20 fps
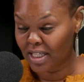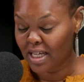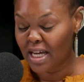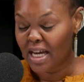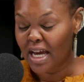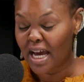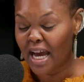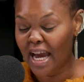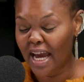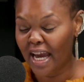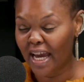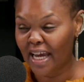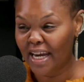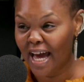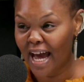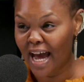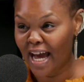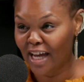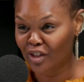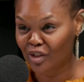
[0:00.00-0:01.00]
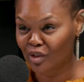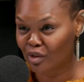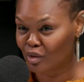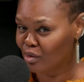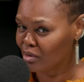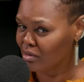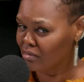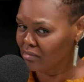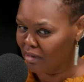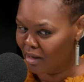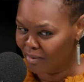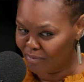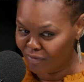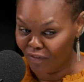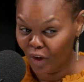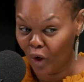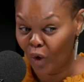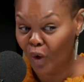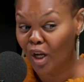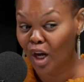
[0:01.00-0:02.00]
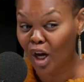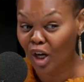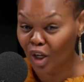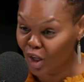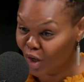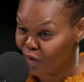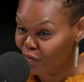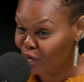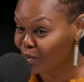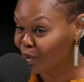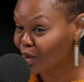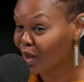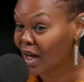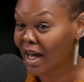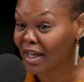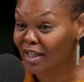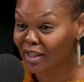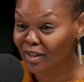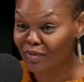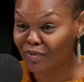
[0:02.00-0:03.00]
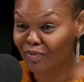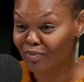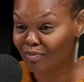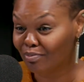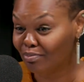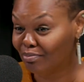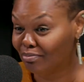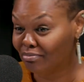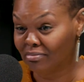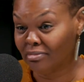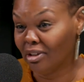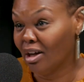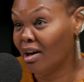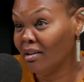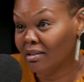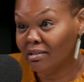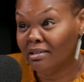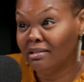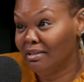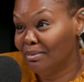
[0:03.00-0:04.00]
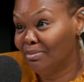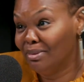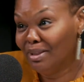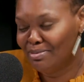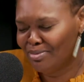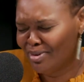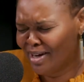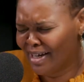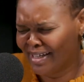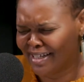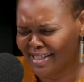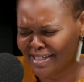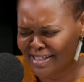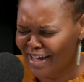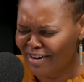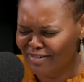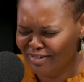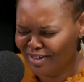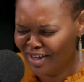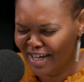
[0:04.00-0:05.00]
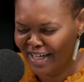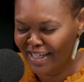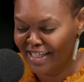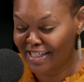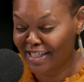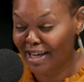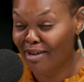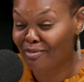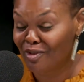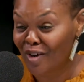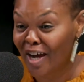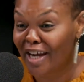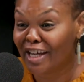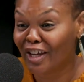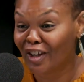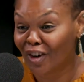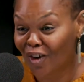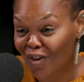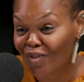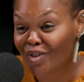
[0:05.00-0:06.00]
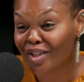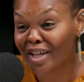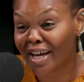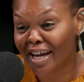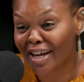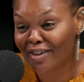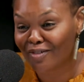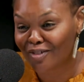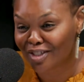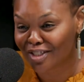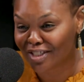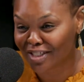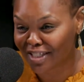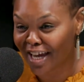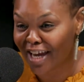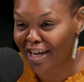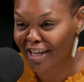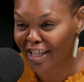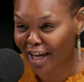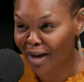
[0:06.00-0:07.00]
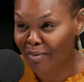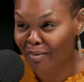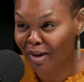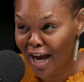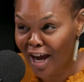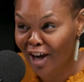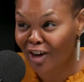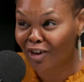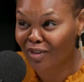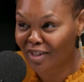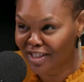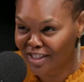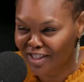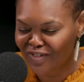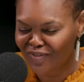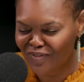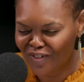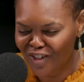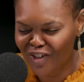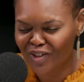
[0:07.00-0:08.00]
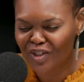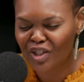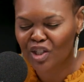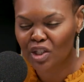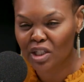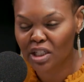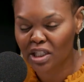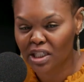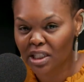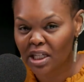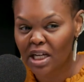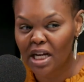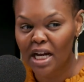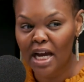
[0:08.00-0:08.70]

Yeah. And I'm very uncomfortable kind of talking to people, I guess. I don't know. I'm trying to get over that, which is kind of like I'm conquering this fear this year.